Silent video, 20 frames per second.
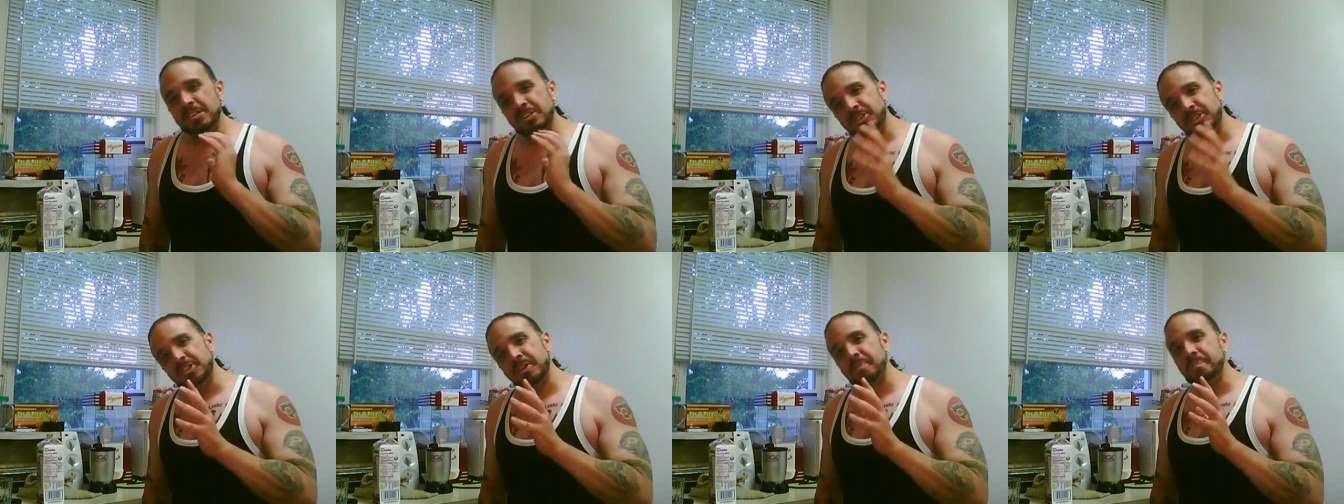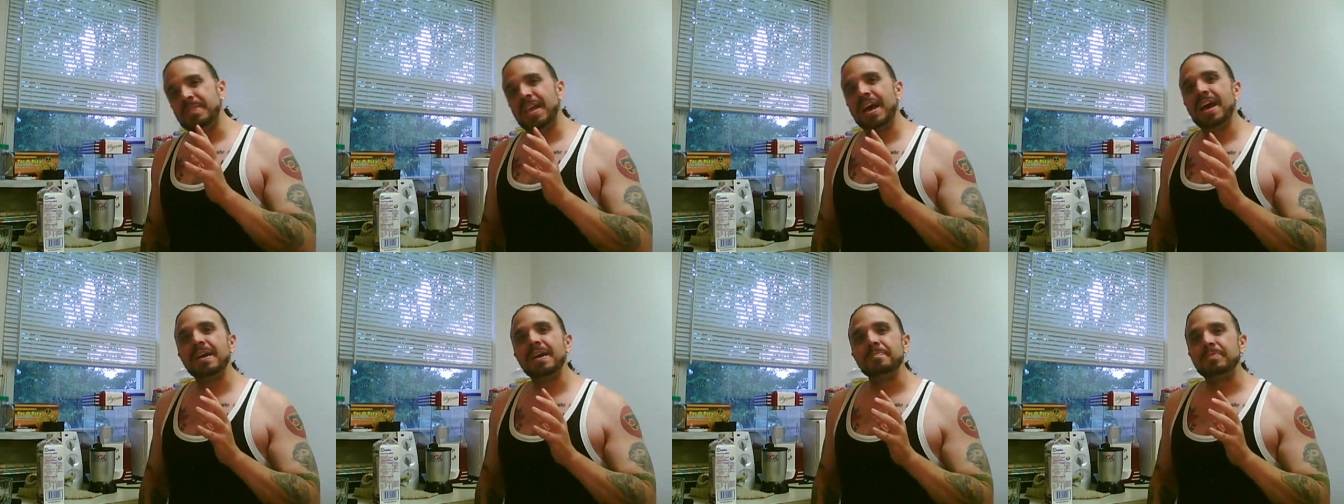
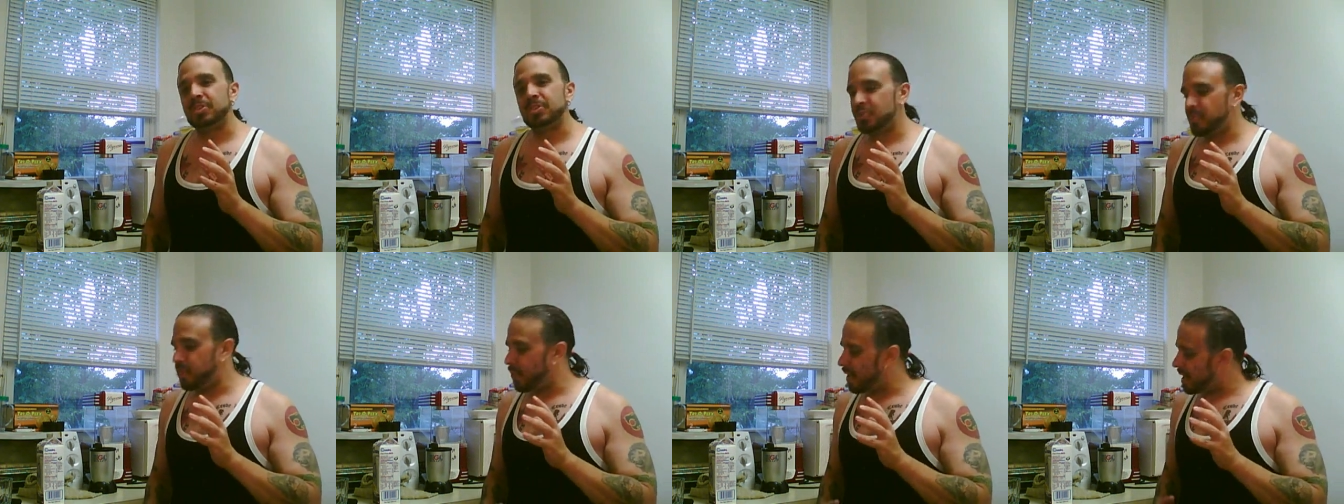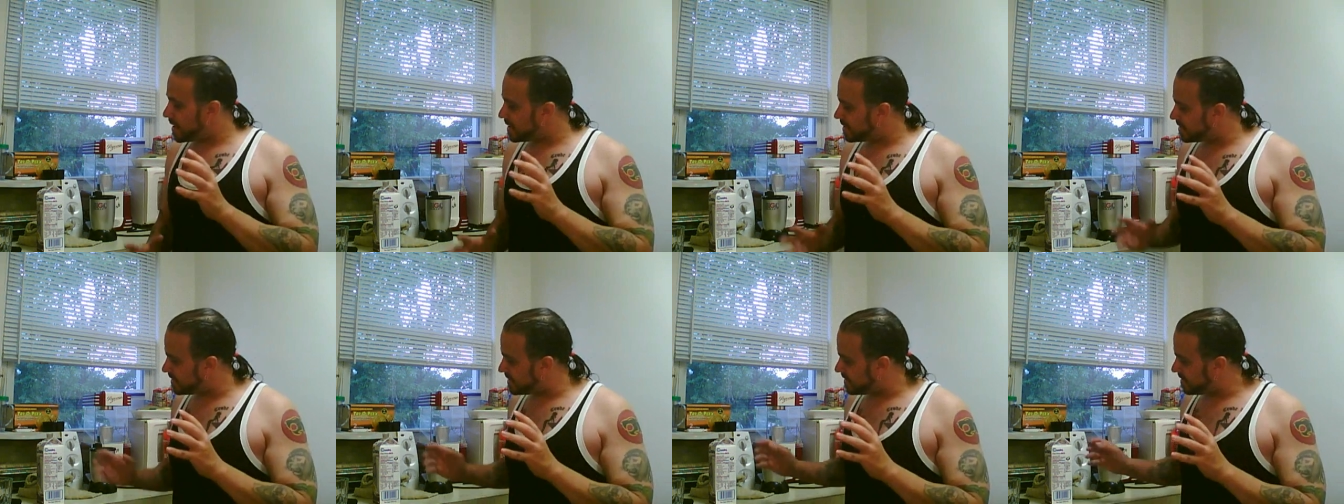sometimes
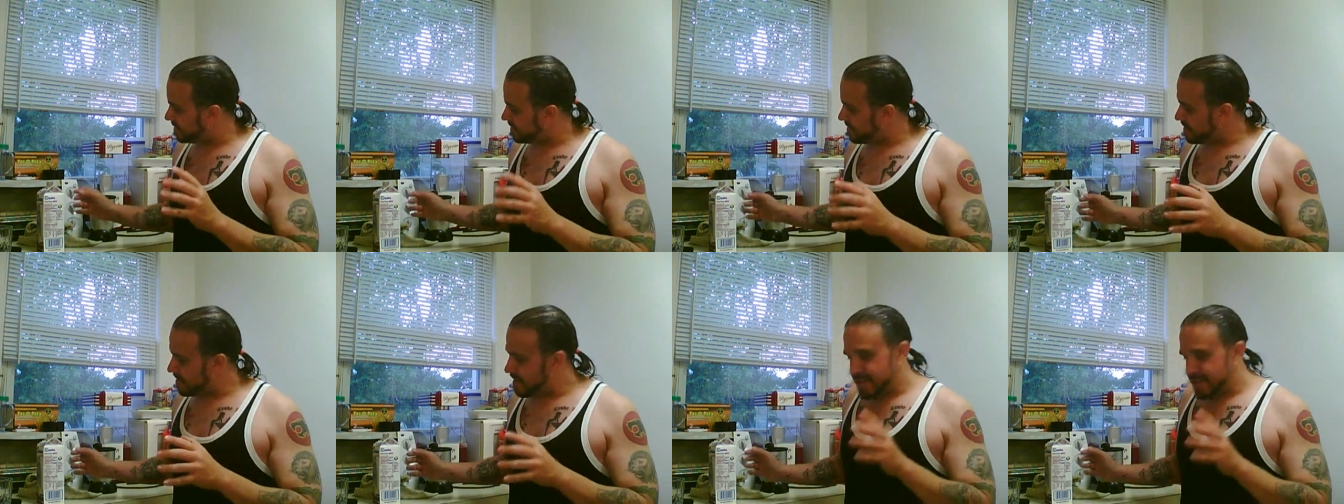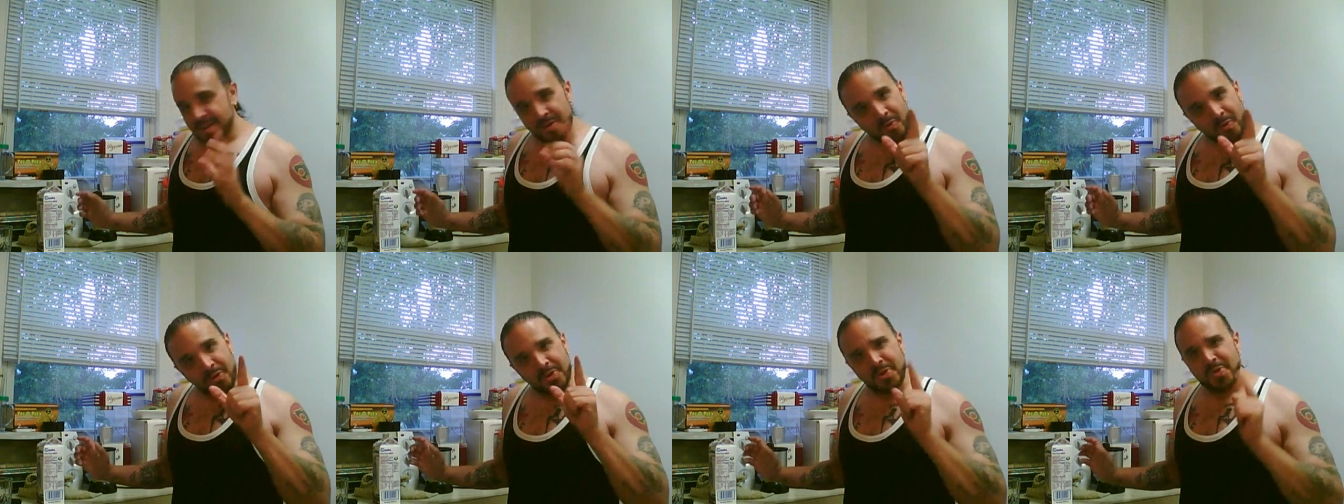twice.
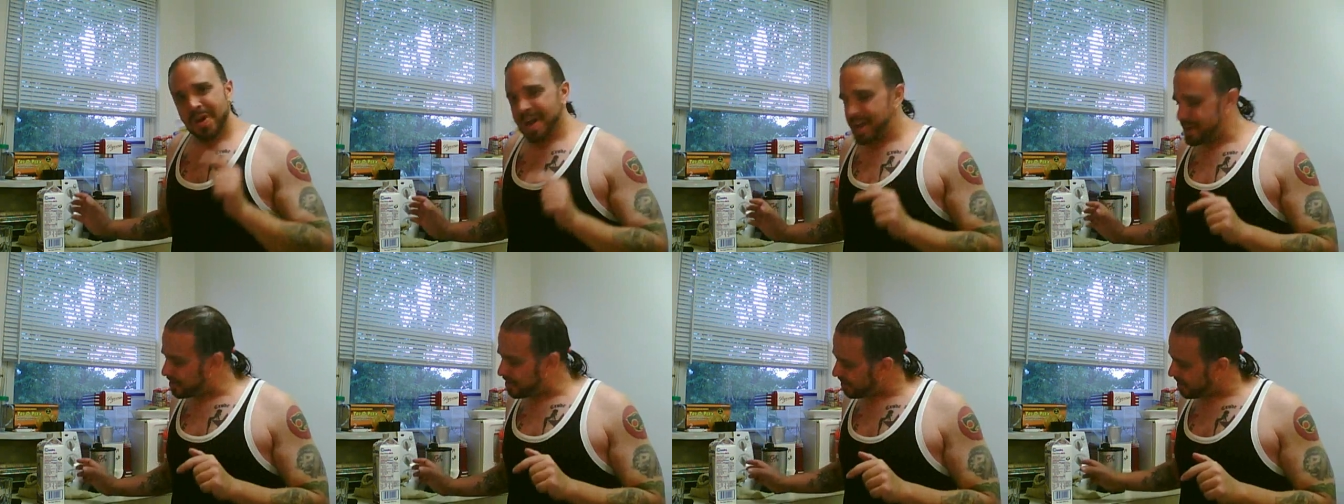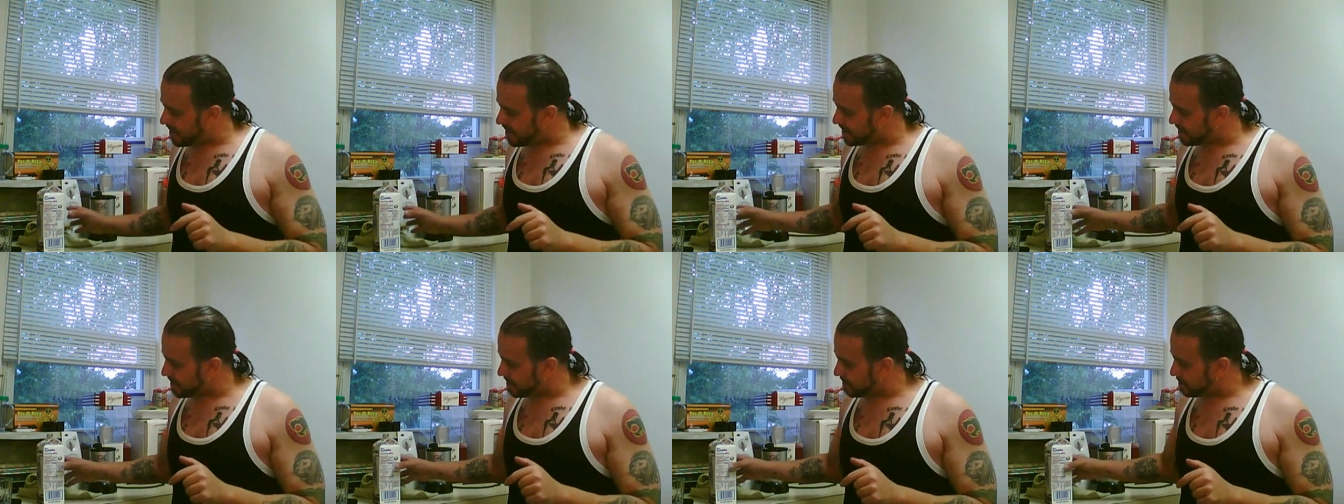What do I
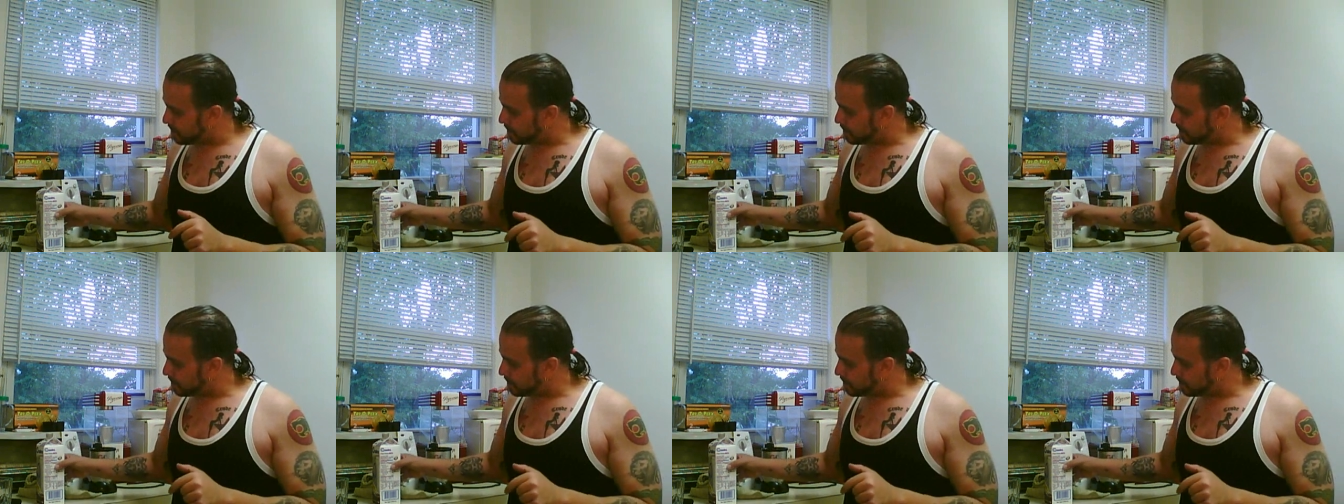drink?